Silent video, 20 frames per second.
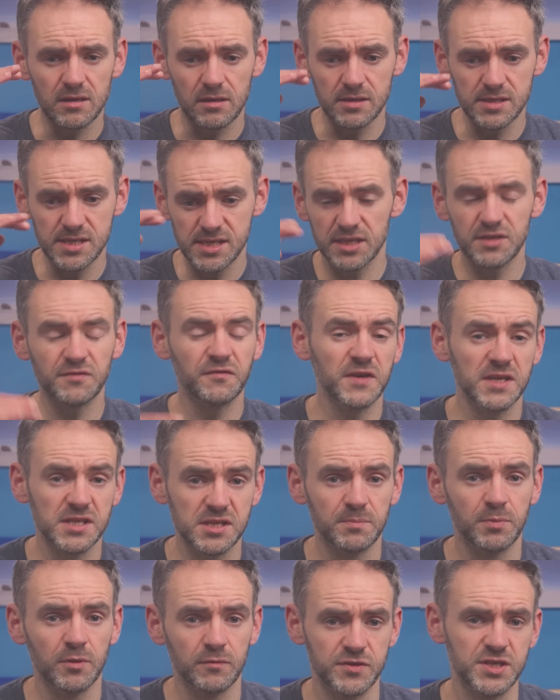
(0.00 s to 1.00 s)
are 6 feet
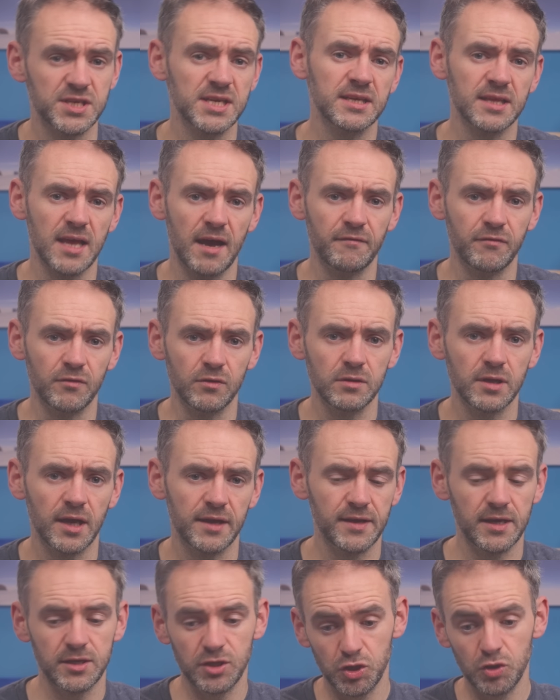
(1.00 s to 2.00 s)
above sea level
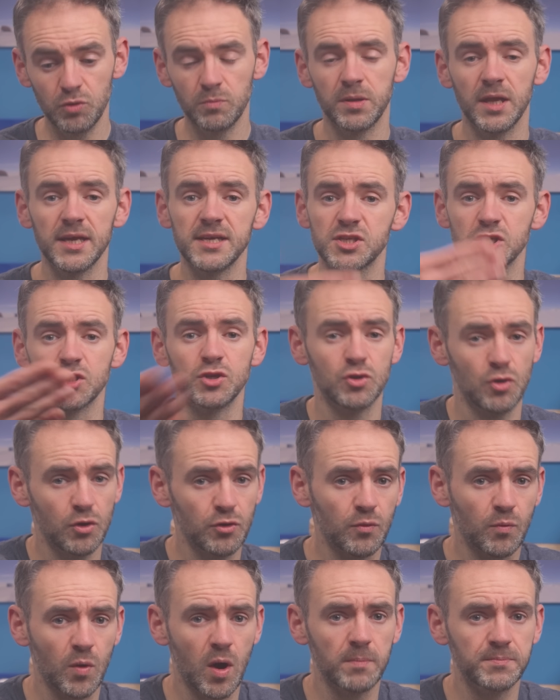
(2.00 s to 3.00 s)
and then you place
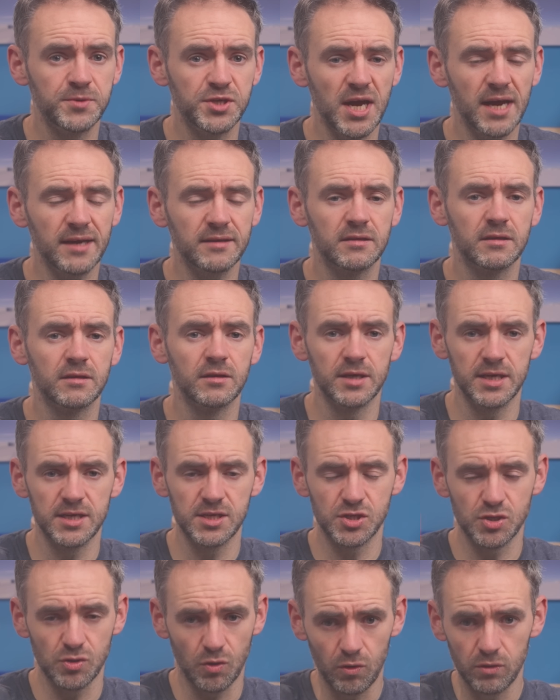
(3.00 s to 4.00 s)
another object that
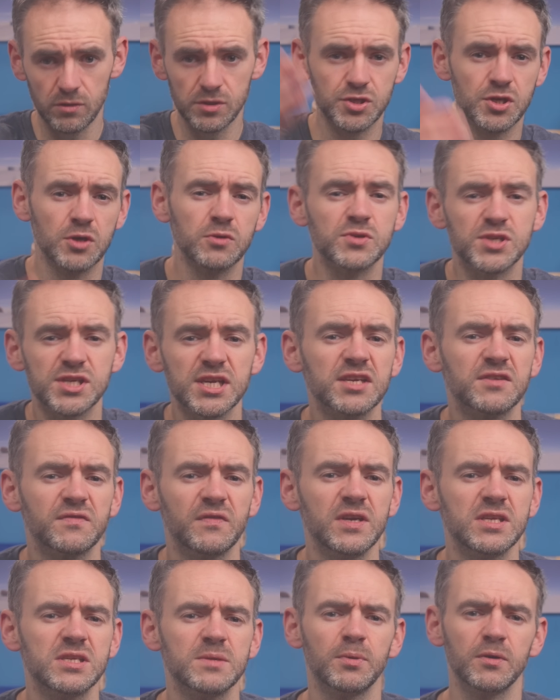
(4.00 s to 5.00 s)
is also 6
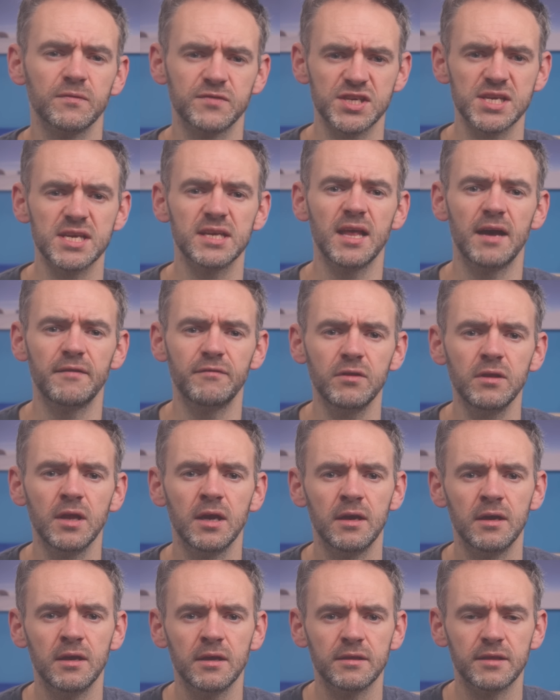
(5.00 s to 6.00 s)
feet above sea level,
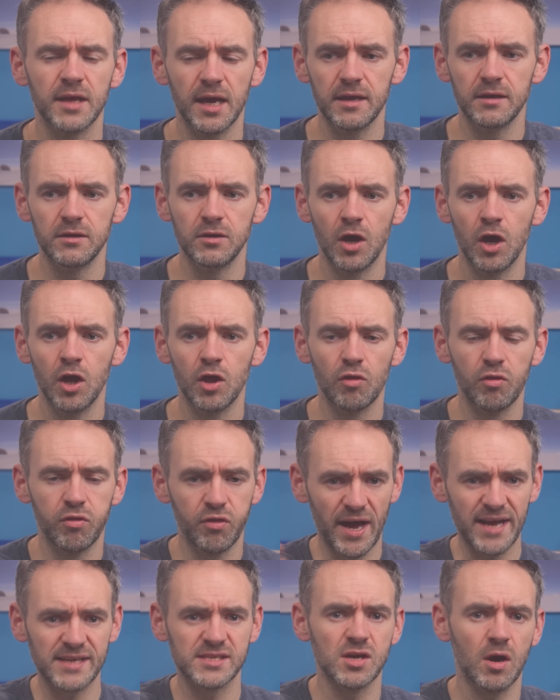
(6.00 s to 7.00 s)
then
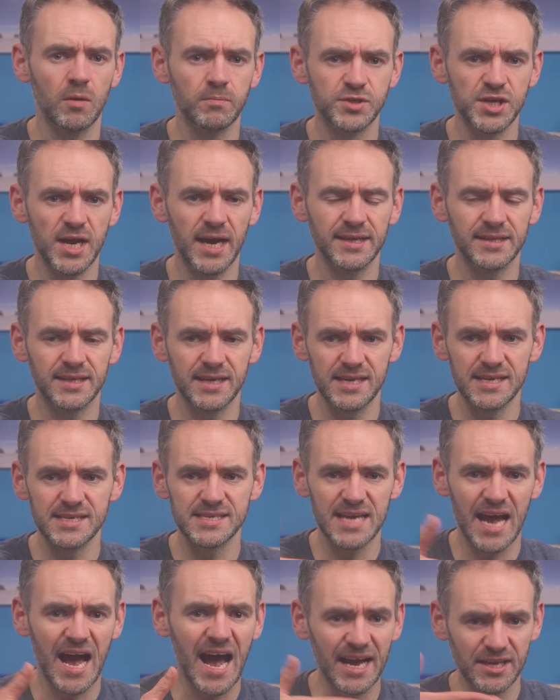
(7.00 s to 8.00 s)
that object
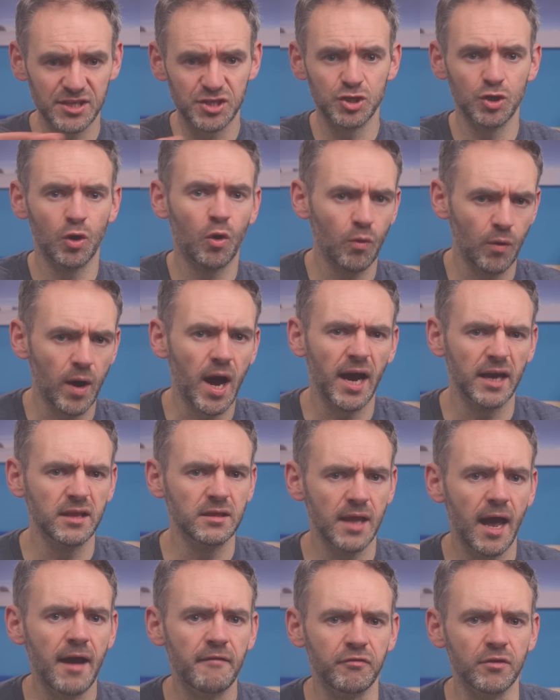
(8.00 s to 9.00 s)
is at your eye
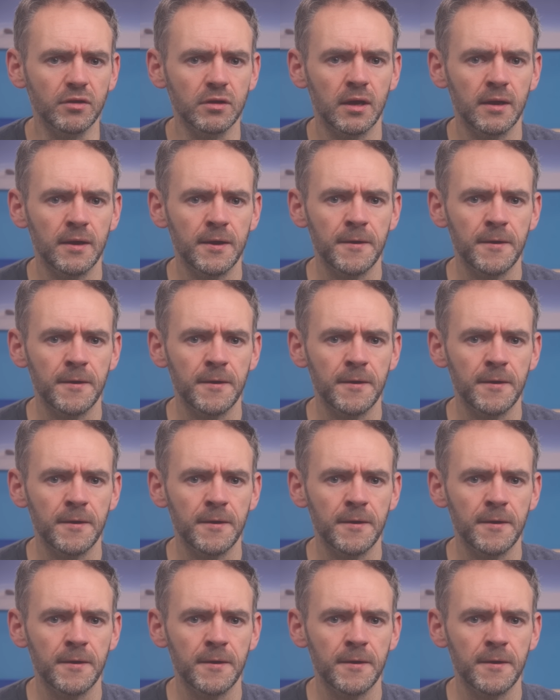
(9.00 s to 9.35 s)
level.